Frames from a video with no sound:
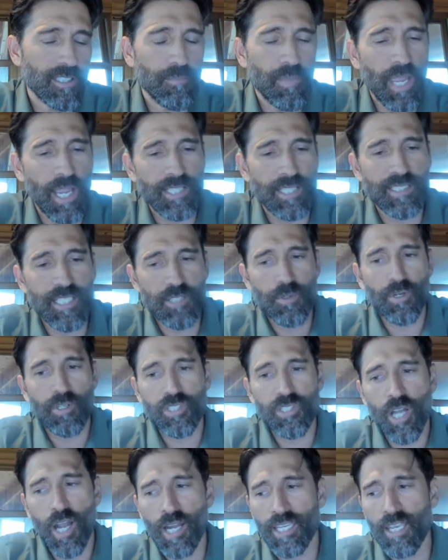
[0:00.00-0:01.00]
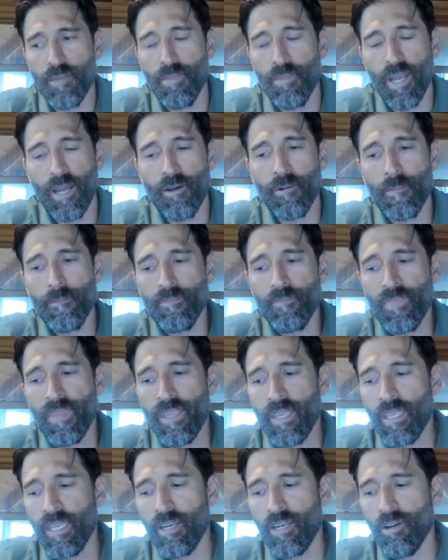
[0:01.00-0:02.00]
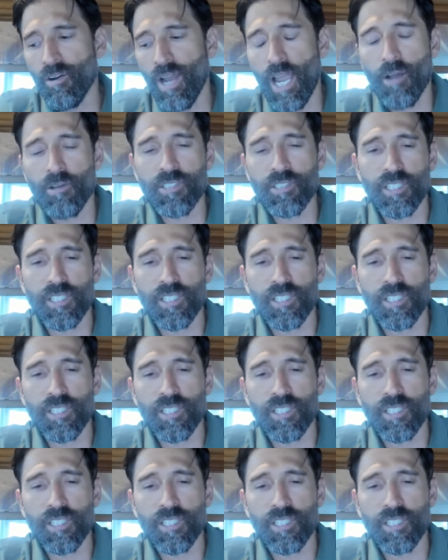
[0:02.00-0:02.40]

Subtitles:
And backstage, we were talking about how